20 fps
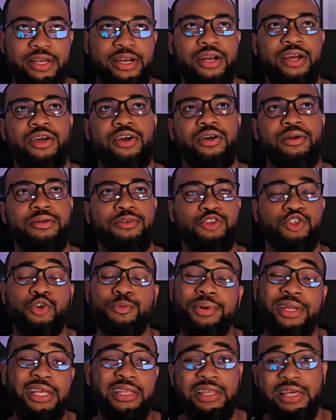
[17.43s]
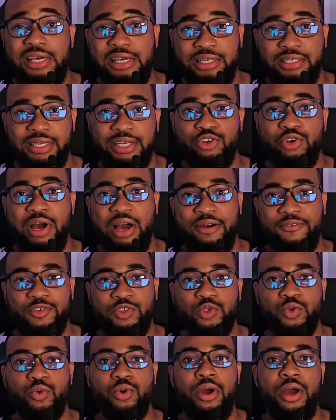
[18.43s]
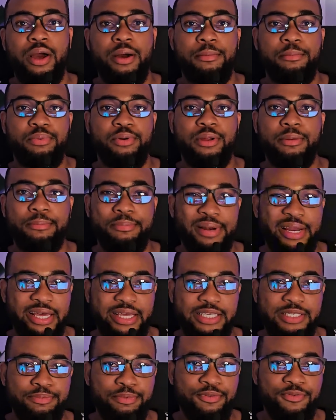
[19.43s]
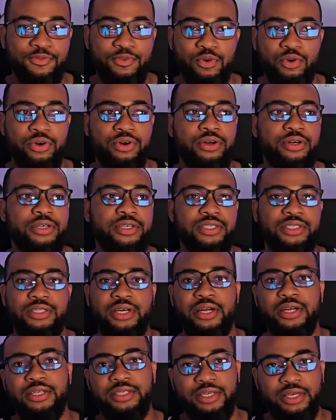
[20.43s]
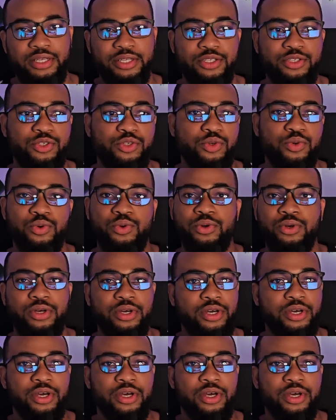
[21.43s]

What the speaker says: There are so many things that you have to put in place before starting to